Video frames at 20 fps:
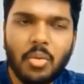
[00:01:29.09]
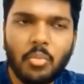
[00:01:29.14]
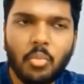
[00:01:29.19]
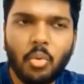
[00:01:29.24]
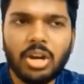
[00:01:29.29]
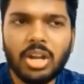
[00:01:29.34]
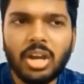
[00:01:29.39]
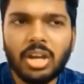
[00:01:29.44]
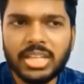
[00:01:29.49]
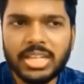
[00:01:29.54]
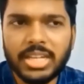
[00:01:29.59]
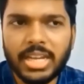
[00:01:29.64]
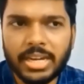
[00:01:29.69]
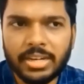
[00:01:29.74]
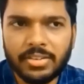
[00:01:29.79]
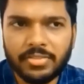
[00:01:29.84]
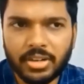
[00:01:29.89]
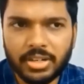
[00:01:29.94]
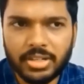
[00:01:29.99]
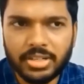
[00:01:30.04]
what are the
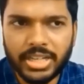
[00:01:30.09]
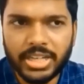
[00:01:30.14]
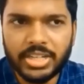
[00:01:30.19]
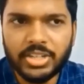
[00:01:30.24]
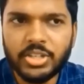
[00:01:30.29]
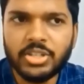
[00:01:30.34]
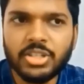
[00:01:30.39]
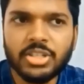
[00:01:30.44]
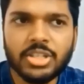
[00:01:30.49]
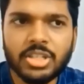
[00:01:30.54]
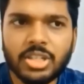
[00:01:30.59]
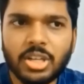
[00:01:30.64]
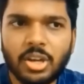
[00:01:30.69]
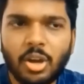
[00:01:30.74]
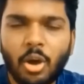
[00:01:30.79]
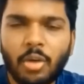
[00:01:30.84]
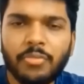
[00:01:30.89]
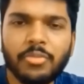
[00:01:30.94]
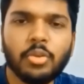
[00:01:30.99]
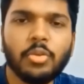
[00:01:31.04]
advantages
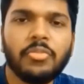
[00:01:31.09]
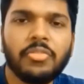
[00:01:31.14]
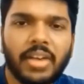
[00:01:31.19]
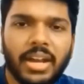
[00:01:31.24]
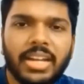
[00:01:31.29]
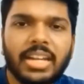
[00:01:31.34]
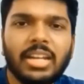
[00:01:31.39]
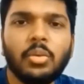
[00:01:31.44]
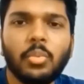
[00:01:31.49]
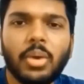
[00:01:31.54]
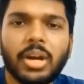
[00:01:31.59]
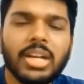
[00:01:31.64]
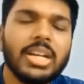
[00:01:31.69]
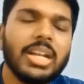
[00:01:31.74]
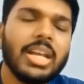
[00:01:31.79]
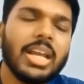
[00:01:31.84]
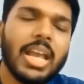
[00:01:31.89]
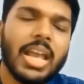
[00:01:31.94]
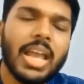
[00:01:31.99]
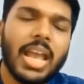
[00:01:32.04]
of you filing one